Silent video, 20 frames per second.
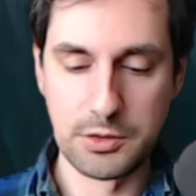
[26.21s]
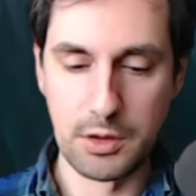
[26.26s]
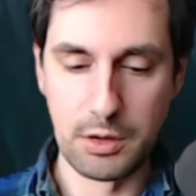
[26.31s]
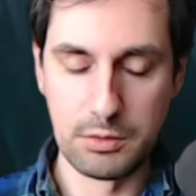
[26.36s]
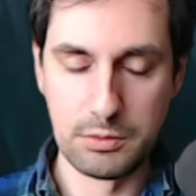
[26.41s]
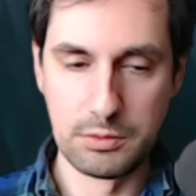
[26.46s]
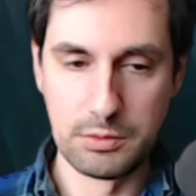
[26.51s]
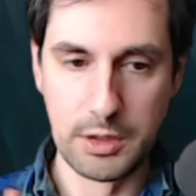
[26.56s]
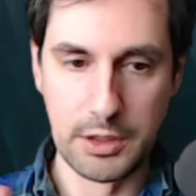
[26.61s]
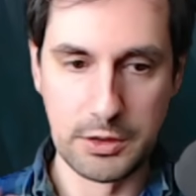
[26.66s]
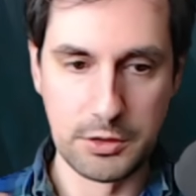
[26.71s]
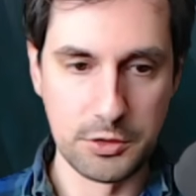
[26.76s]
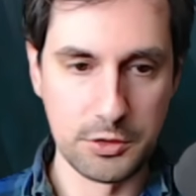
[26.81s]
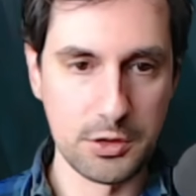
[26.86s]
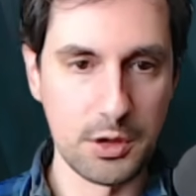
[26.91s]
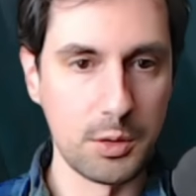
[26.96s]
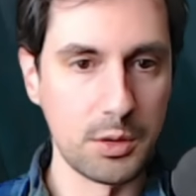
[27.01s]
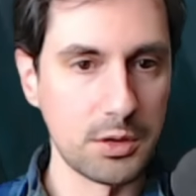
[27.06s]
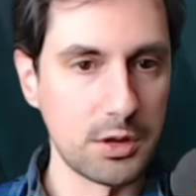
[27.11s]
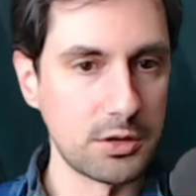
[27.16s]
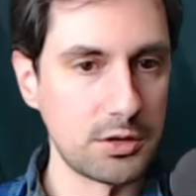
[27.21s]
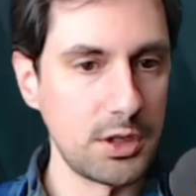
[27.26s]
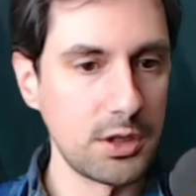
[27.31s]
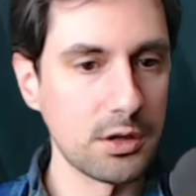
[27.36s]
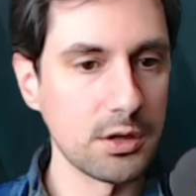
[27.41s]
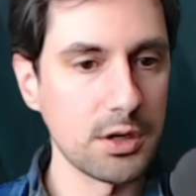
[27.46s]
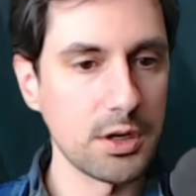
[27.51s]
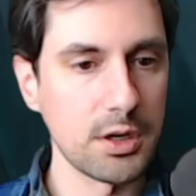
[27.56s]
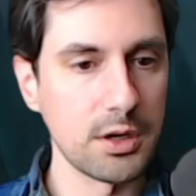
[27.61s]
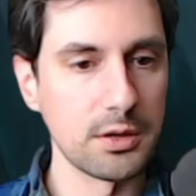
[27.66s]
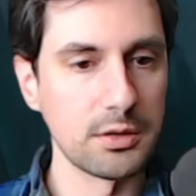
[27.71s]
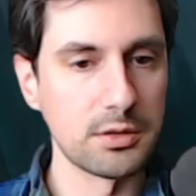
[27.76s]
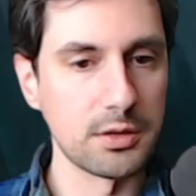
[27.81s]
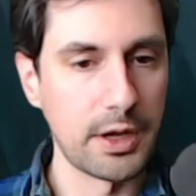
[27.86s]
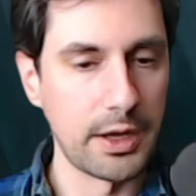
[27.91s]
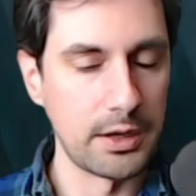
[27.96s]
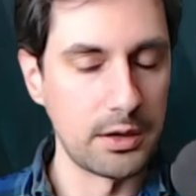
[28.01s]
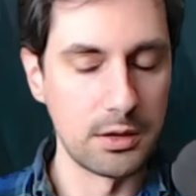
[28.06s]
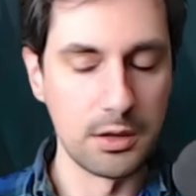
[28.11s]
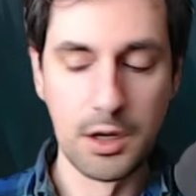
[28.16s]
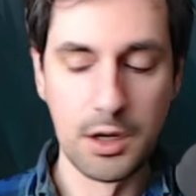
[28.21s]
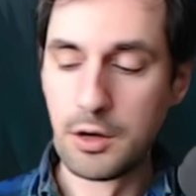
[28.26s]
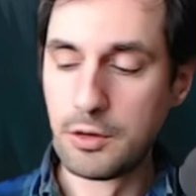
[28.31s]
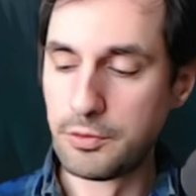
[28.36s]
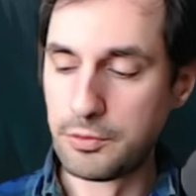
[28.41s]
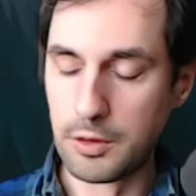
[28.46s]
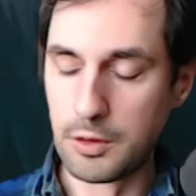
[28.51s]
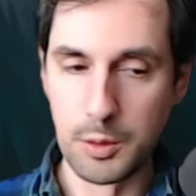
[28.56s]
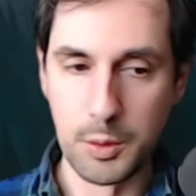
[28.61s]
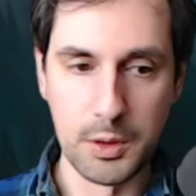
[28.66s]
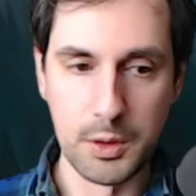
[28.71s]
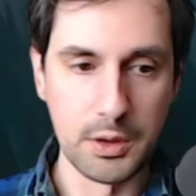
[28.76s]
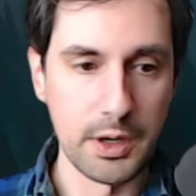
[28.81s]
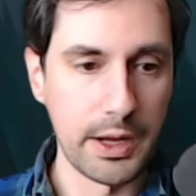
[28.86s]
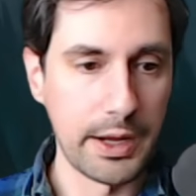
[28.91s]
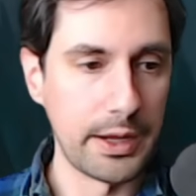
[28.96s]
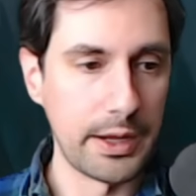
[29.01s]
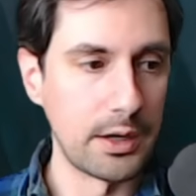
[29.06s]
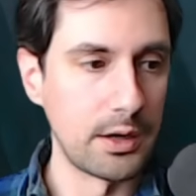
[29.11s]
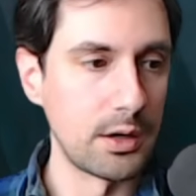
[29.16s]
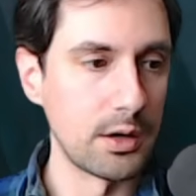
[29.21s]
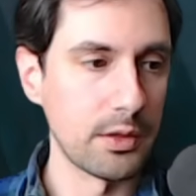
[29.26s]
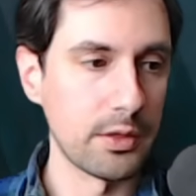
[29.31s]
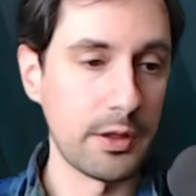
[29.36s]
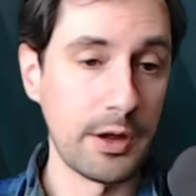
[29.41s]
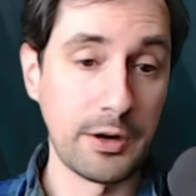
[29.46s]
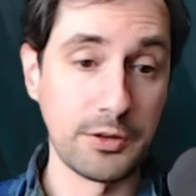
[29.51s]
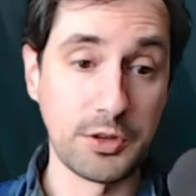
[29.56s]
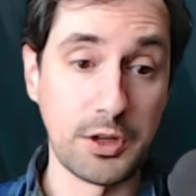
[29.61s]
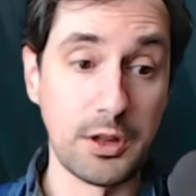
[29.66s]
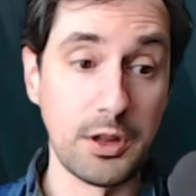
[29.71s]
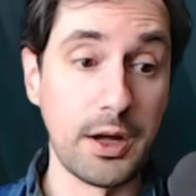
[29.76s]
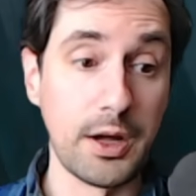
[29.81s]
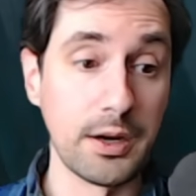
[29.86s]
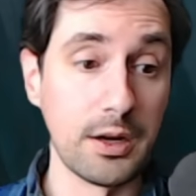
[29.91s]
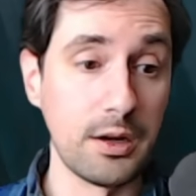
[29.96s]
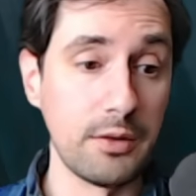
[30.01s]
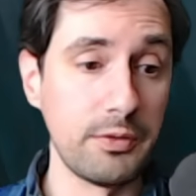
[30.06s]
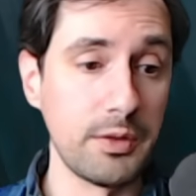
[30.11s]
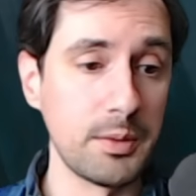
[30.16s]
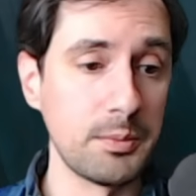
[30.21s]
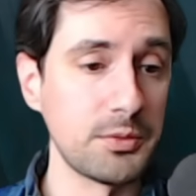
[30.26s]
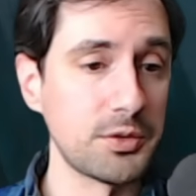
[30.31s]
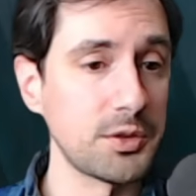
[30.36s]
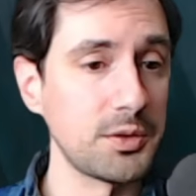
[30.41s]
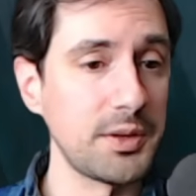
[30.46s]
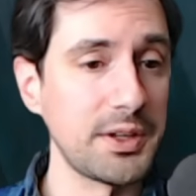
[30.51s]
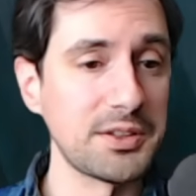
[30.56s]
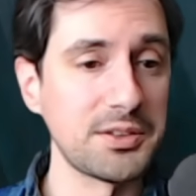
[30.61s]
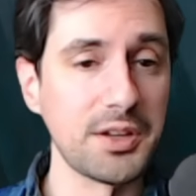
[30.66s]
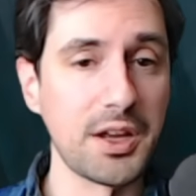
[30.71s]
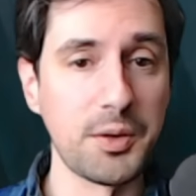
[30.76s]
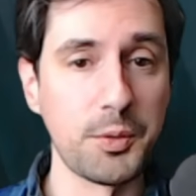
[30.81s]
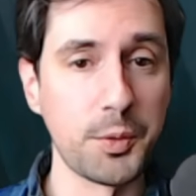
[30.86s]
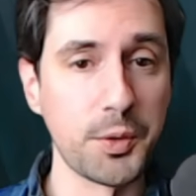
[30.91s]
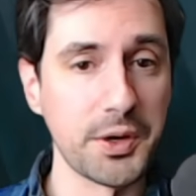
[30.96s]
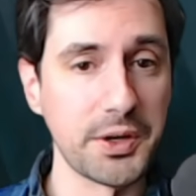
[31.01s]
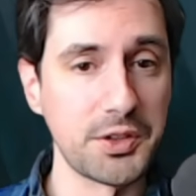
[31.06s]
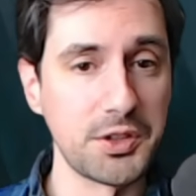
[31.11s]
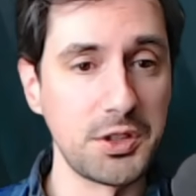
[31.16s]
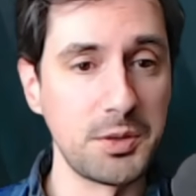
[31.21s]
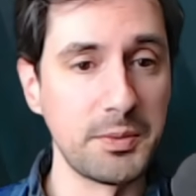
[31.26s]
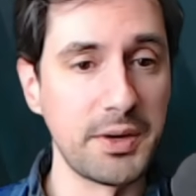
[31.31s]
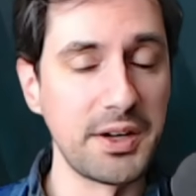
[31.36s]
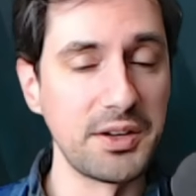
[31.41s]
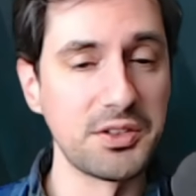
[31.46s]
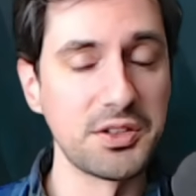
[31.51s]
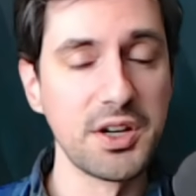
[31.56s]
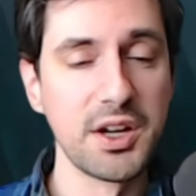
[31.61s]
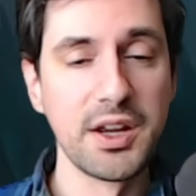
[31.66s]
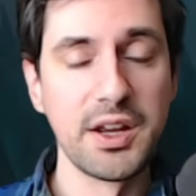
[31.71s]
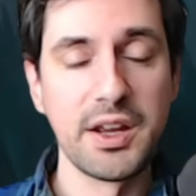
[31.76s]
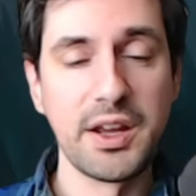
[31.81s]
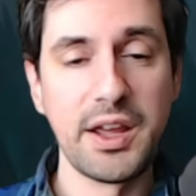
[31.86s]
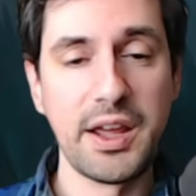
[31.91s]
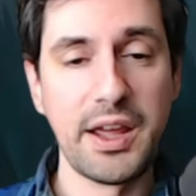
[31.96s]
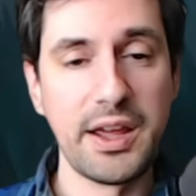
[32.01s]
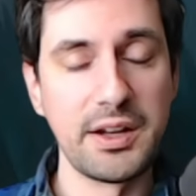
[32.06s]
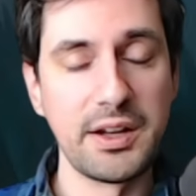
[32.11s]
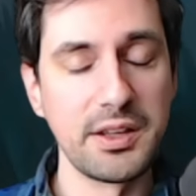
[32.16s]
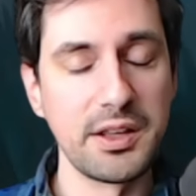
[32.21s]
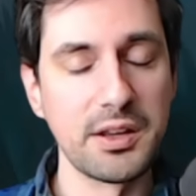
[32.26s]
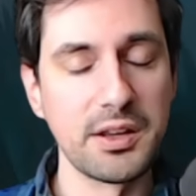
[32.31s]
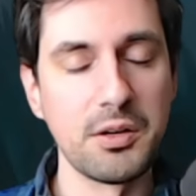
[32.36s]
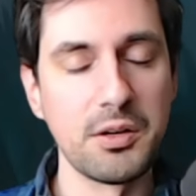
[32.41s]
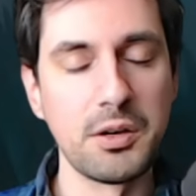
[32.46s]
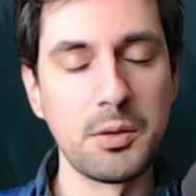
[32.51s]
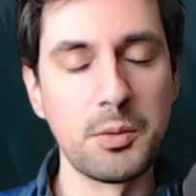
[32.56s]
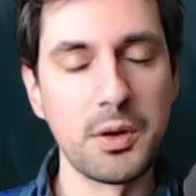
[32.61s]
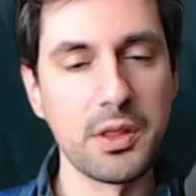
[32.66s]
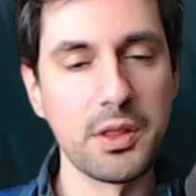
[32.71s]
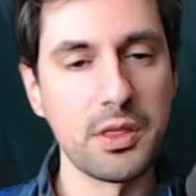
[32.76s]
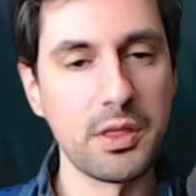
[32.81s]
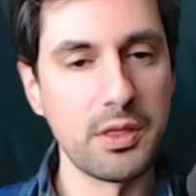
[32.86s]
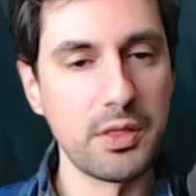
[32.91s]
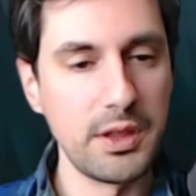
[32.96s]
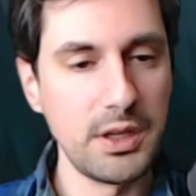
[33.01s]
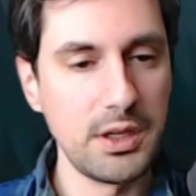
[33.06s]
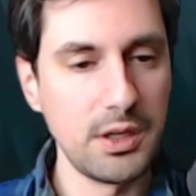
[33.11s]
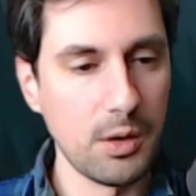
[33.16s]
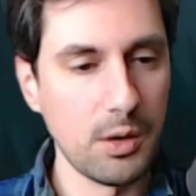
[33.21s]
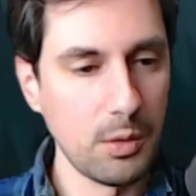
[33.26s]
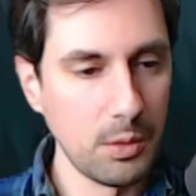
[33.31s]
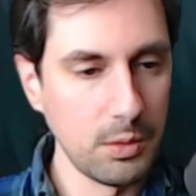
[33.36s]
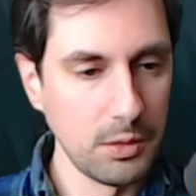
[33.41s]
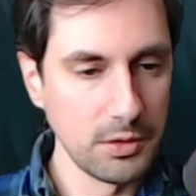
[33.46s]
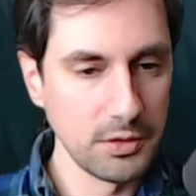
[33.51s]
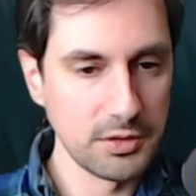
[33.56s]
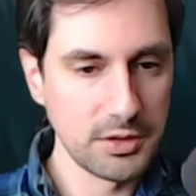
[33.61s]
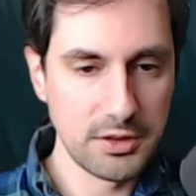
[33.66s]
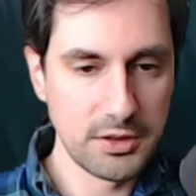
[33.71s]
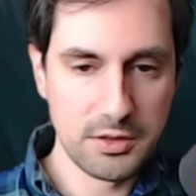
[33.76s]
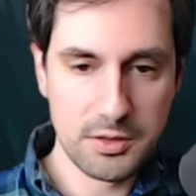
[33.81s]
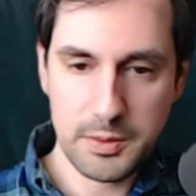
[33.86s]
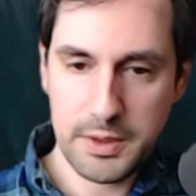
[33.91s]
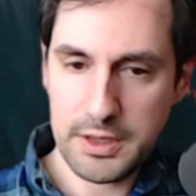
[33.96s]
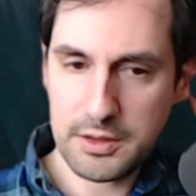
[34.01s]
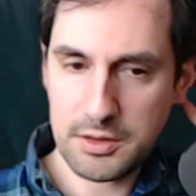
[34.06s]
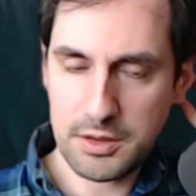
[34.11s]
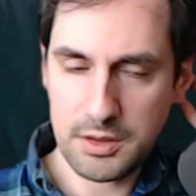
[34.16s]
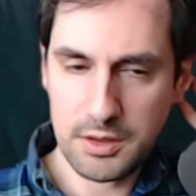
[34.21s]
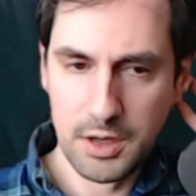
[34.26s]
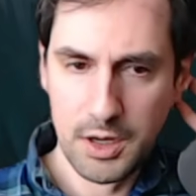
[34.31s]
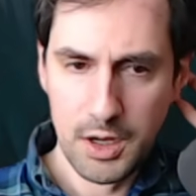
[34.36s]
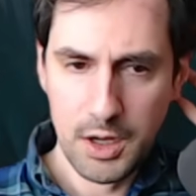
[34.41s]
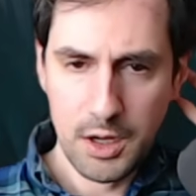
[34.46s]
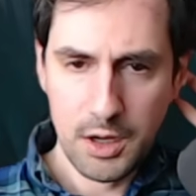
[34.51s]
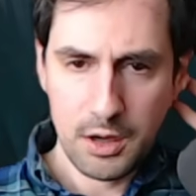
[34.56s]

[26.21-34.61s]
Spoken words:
So let's just go with the secret cards and forward, and there's a lot of them, so let's not worry too much and get going with the whole situation.